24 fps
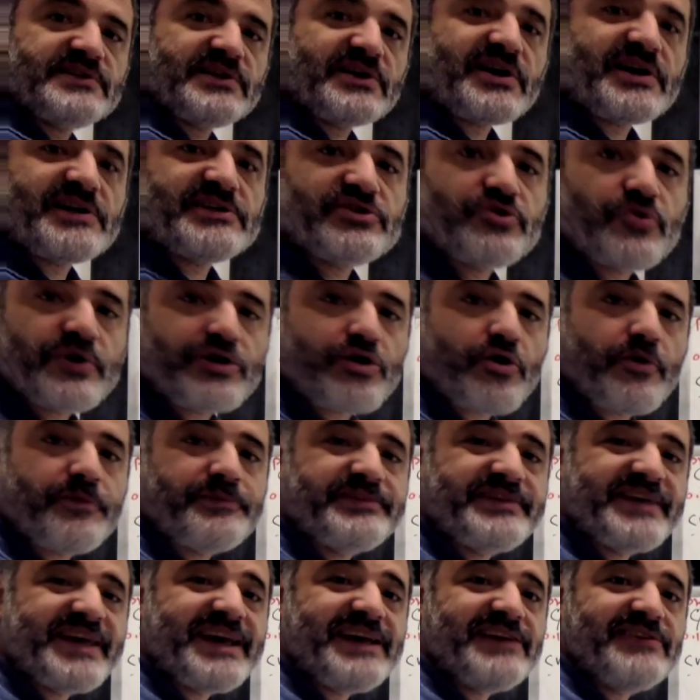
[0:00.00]
the chi-square
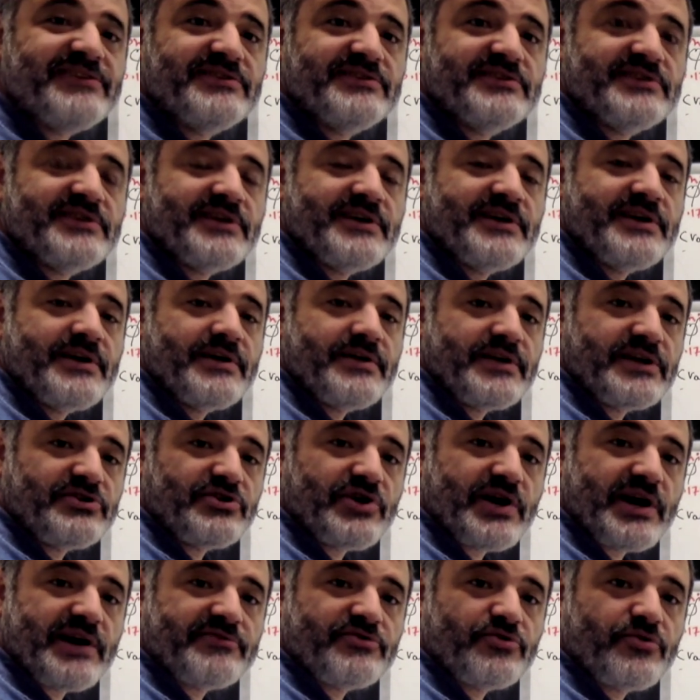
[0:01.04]
obtained that
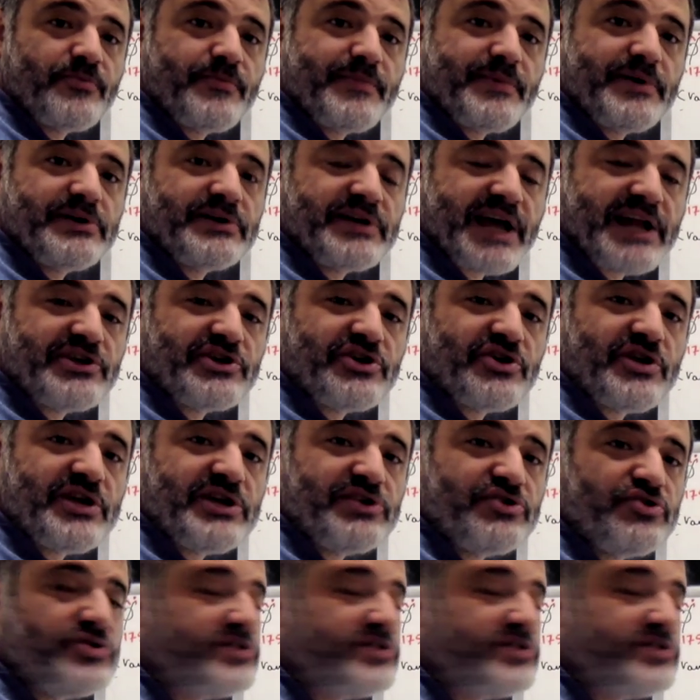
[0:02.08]
you have to calculate